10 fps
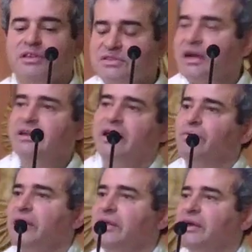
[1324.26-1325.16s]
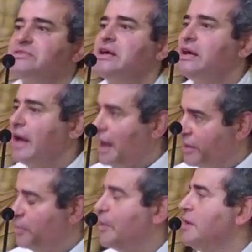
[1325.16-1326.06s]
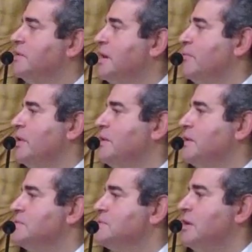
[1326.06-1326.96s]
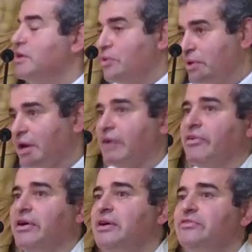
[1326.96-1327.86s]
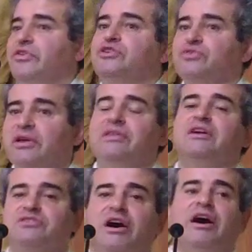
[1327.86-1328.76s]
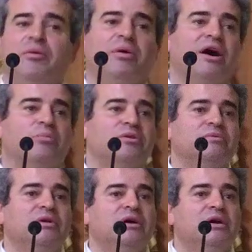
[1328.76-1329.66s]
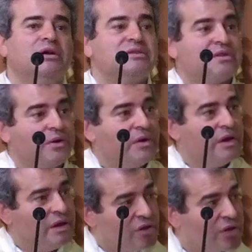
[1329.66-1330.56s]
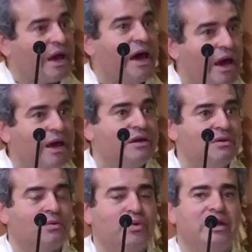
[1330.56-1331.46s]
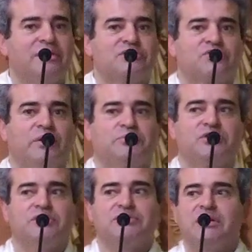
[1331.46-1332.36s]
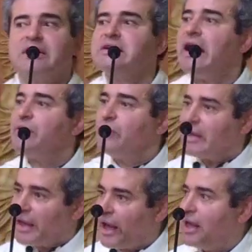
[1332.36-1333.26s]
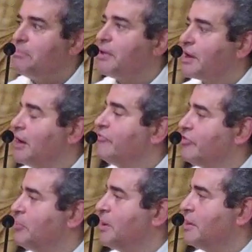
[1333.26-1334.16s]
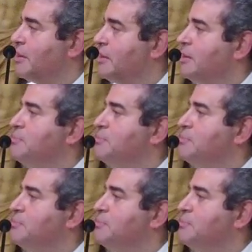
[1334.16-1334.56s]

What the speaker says: The Sunday readings and the weekday readings. You'll cover virtually the entire Bible. So you can read the scriptures and we can become familiar.